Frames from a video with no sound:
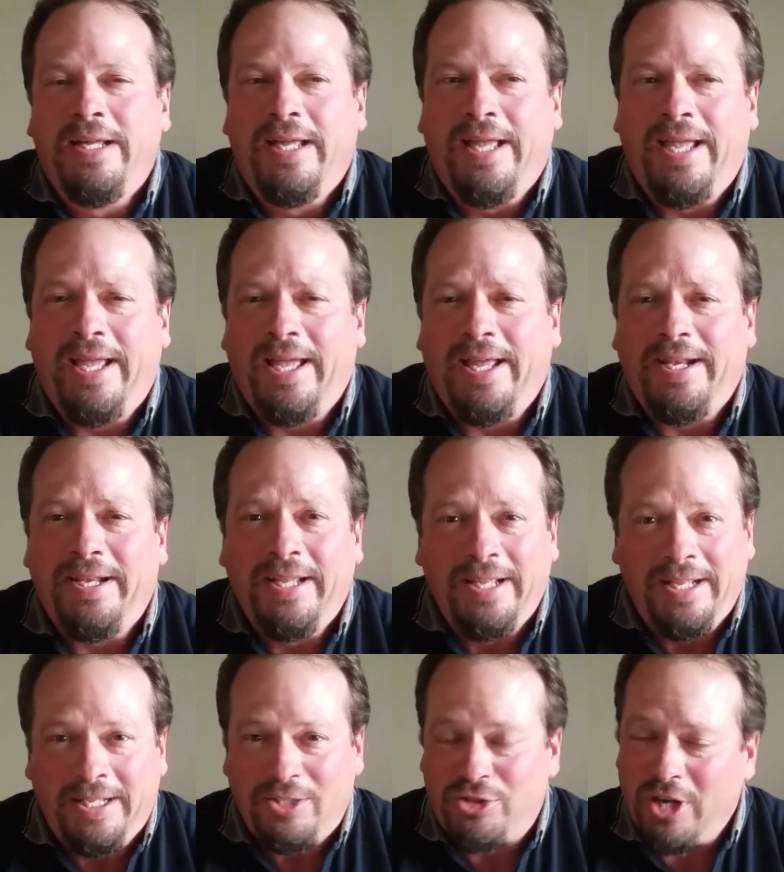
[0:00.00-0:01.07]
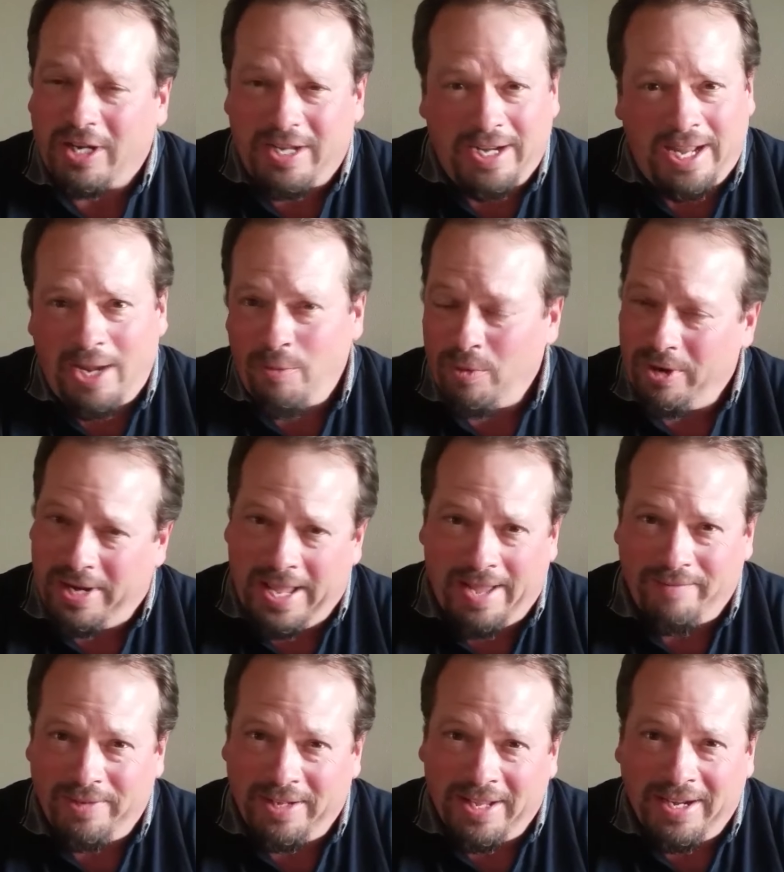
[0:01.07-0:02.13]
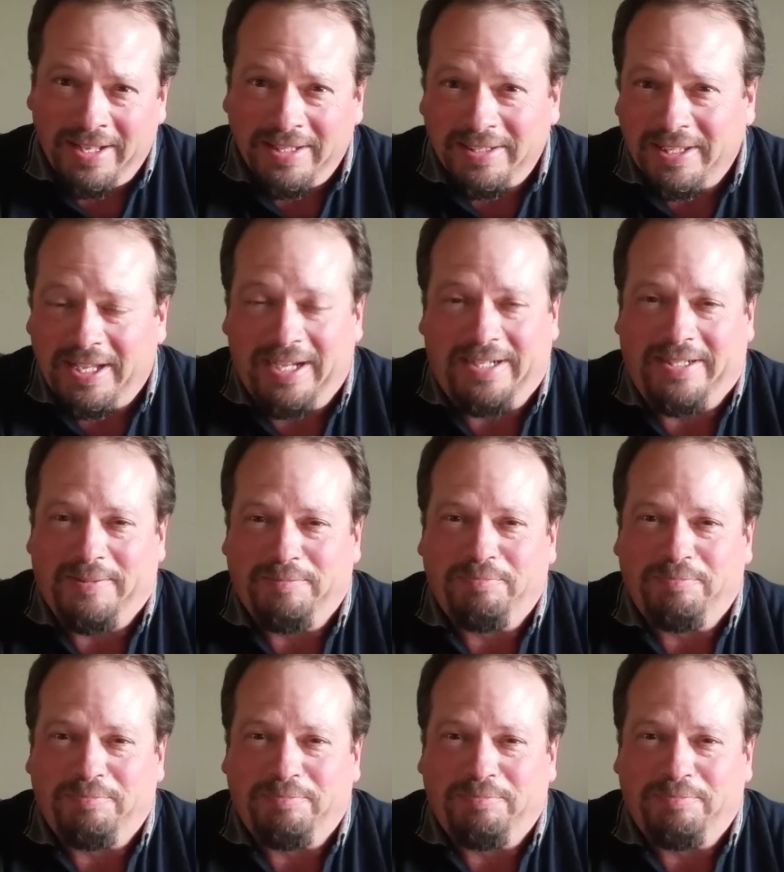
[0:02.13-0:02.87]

And Chuck and I weren't having any luck.